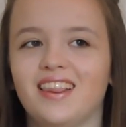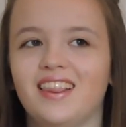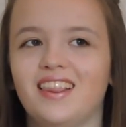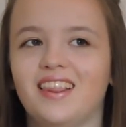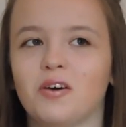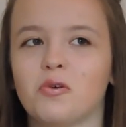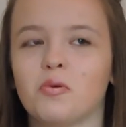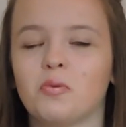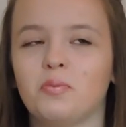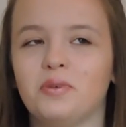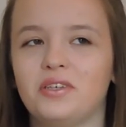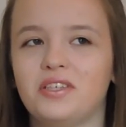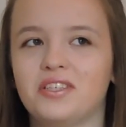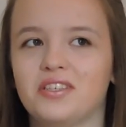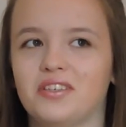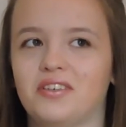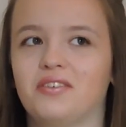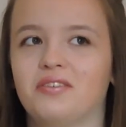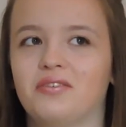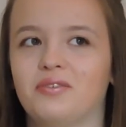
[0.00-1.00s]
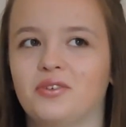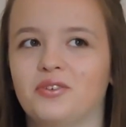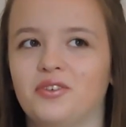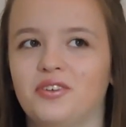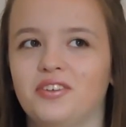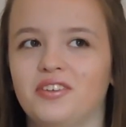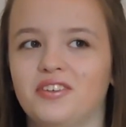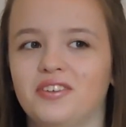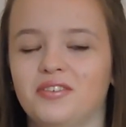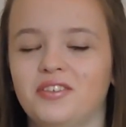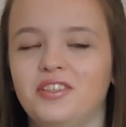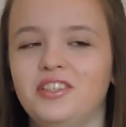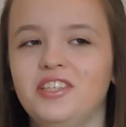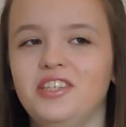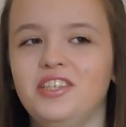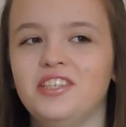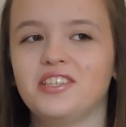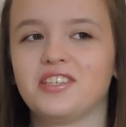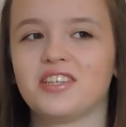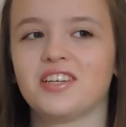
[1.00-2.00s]
That would be so fun. I mean,
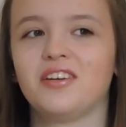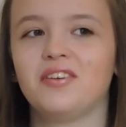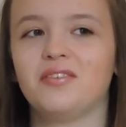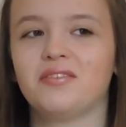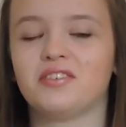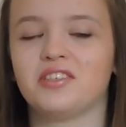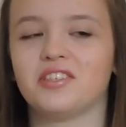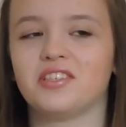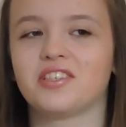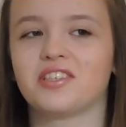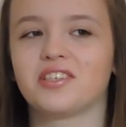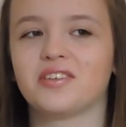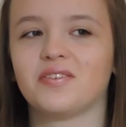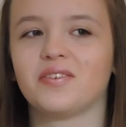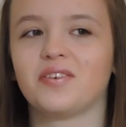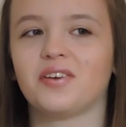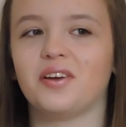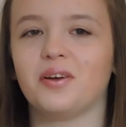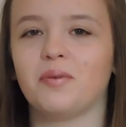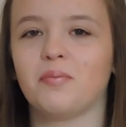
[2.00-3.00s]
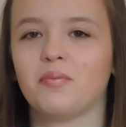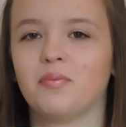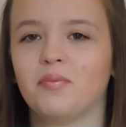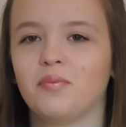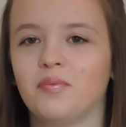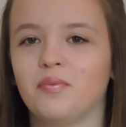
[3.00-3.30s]
you just love to scream.